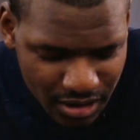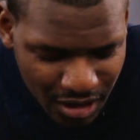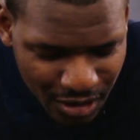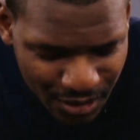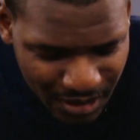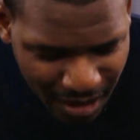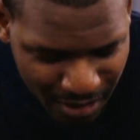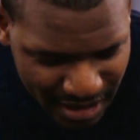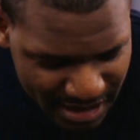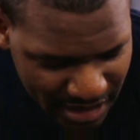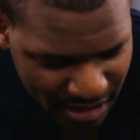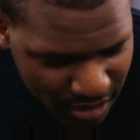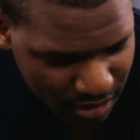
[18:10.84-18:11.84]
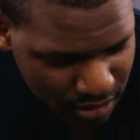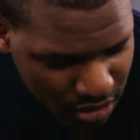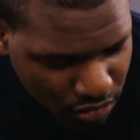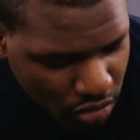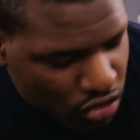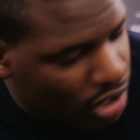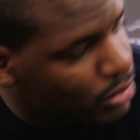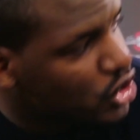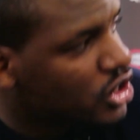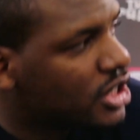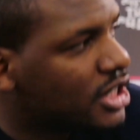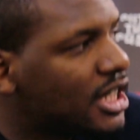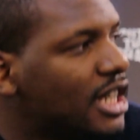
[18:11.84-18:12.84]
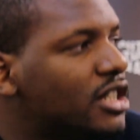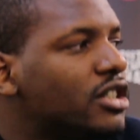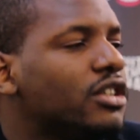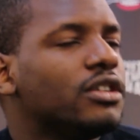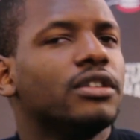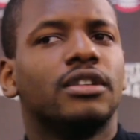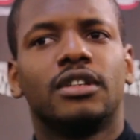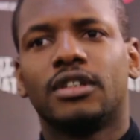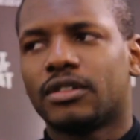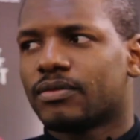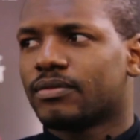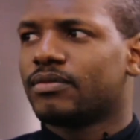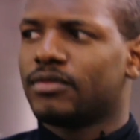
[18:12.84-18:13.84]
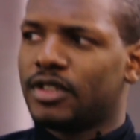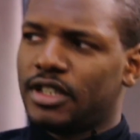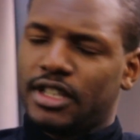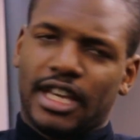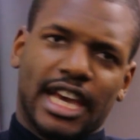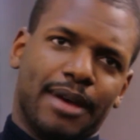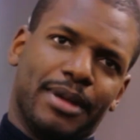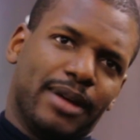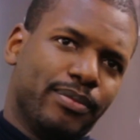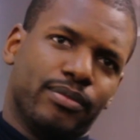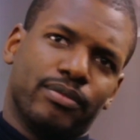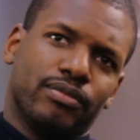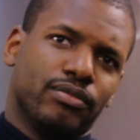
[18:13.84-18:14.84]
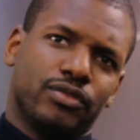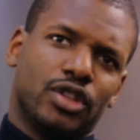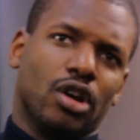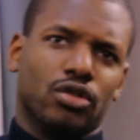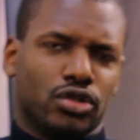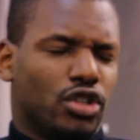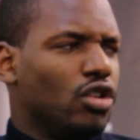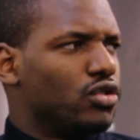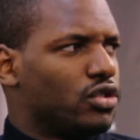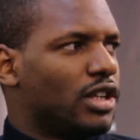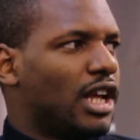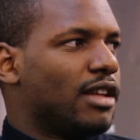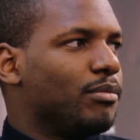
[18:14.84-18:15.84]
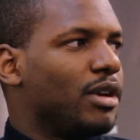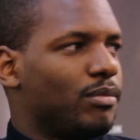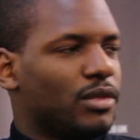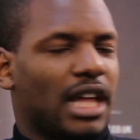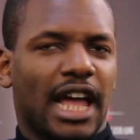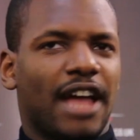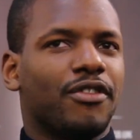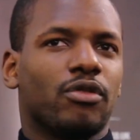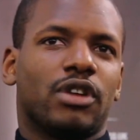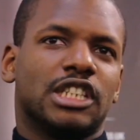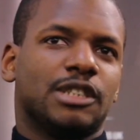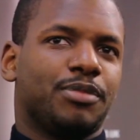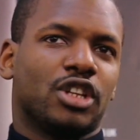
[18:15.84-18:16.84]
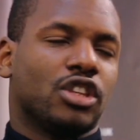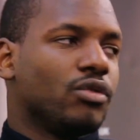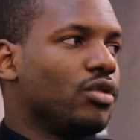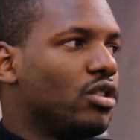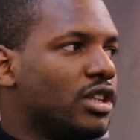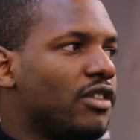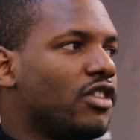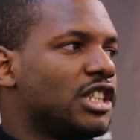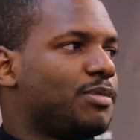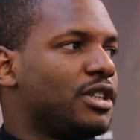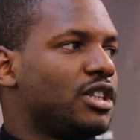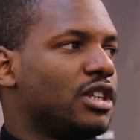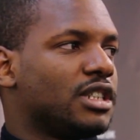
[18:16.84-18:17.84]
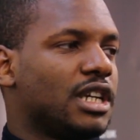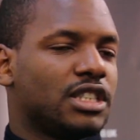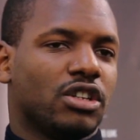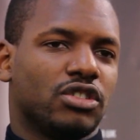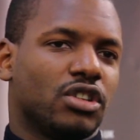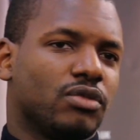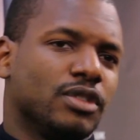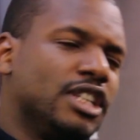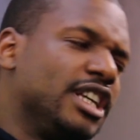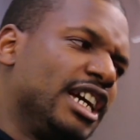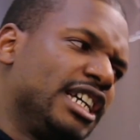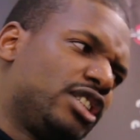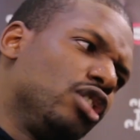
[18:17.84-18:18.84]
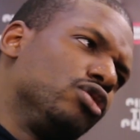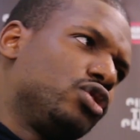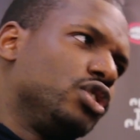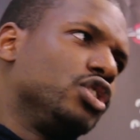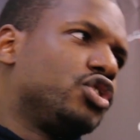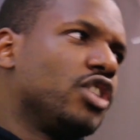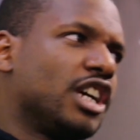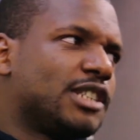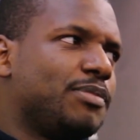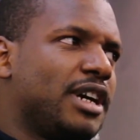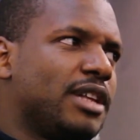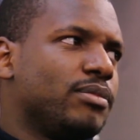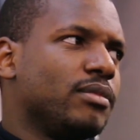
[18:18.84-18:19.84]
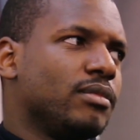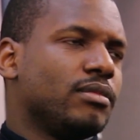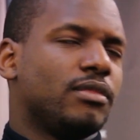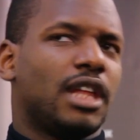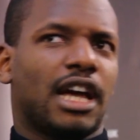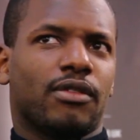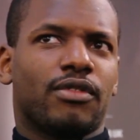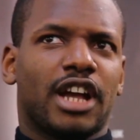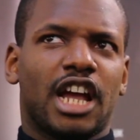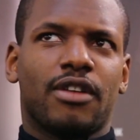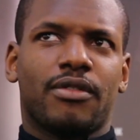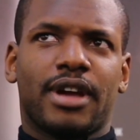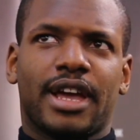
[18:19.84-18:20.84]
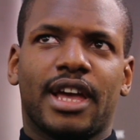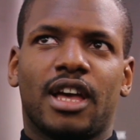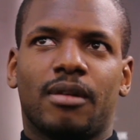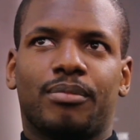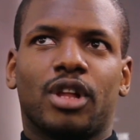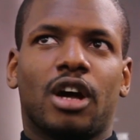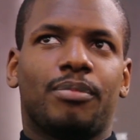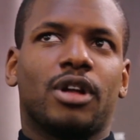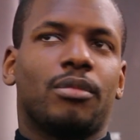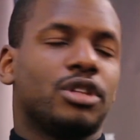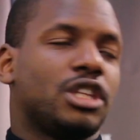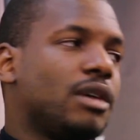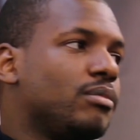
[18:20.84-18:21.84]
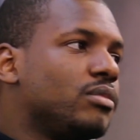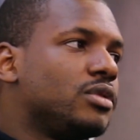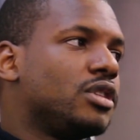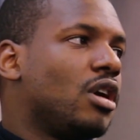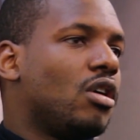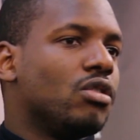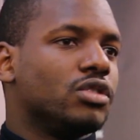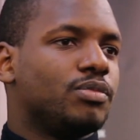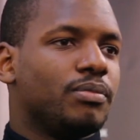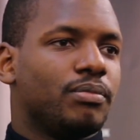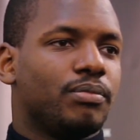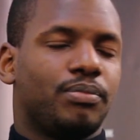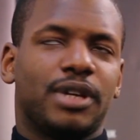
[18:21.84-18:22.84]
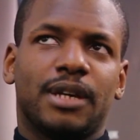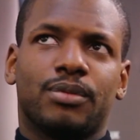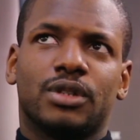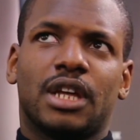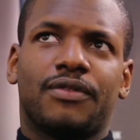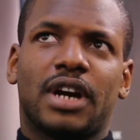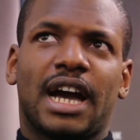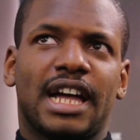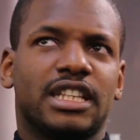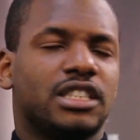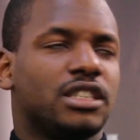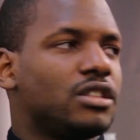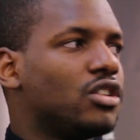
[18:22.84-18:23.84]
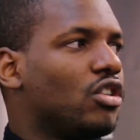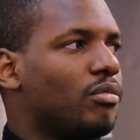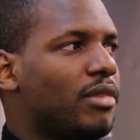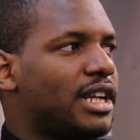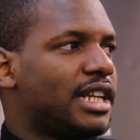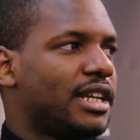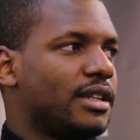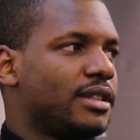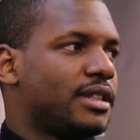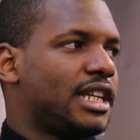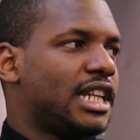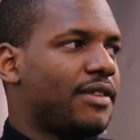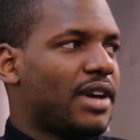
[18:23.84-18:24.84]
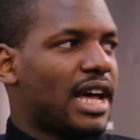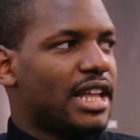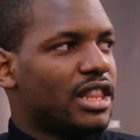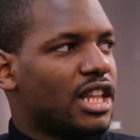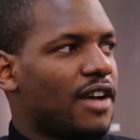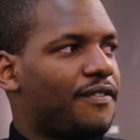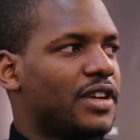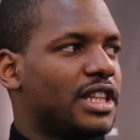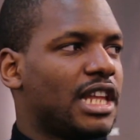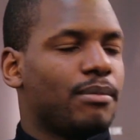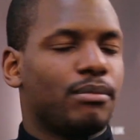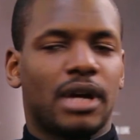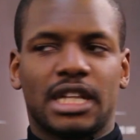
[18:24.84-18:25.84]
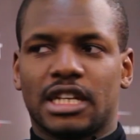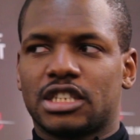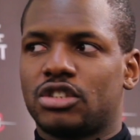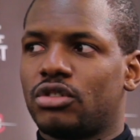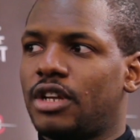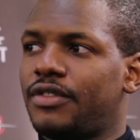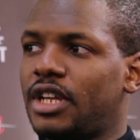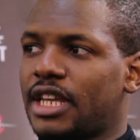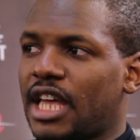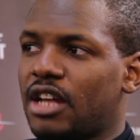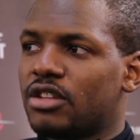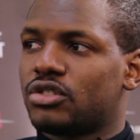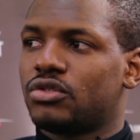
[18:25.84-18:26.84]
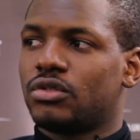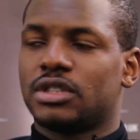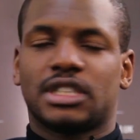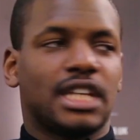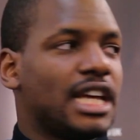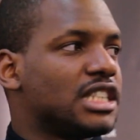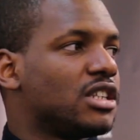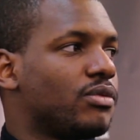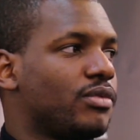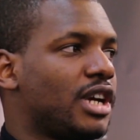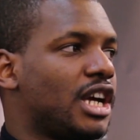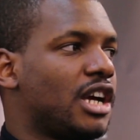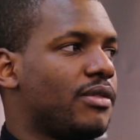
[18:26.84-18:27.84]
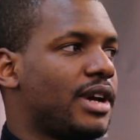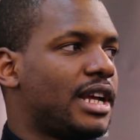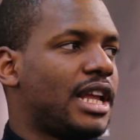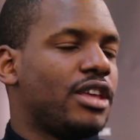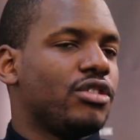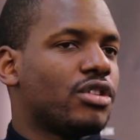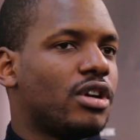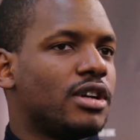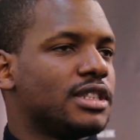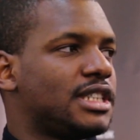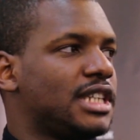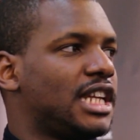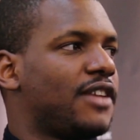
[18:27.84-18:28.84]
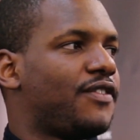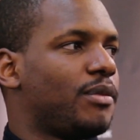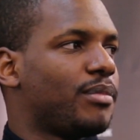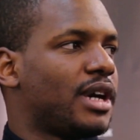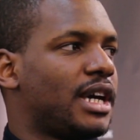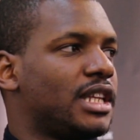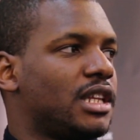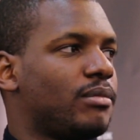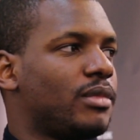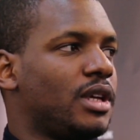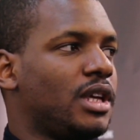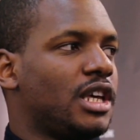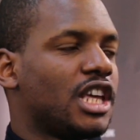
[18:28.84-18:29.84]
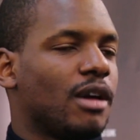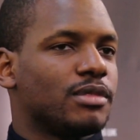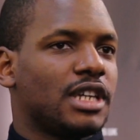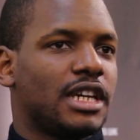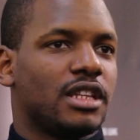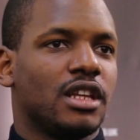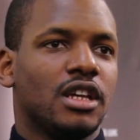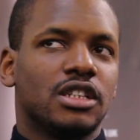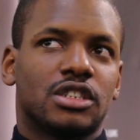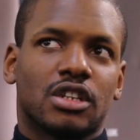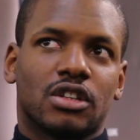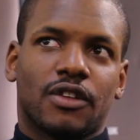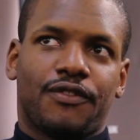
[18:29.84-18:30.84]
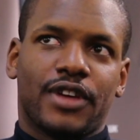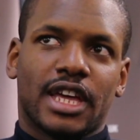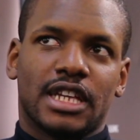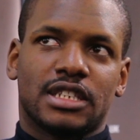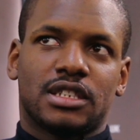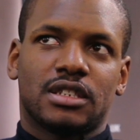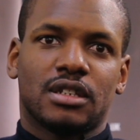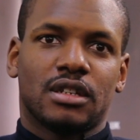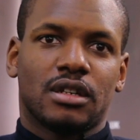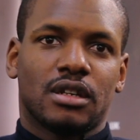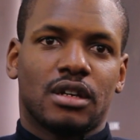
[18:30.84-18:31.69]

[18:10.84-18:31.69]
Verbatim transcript: the old I'm going to say the, the grown-ups used to say to you, yeah, man, don't don't do that. Like everyone's been on the road, everyone's been doing that. Someone's like, yeah, don't do the drugs, man. Like rare, rare, blah blah. But them old people never had no money. They never had nothing. Them man are still living in council estates and rare, rare. Like you can't see anything behind them. You know what I'm saying? So the thing is,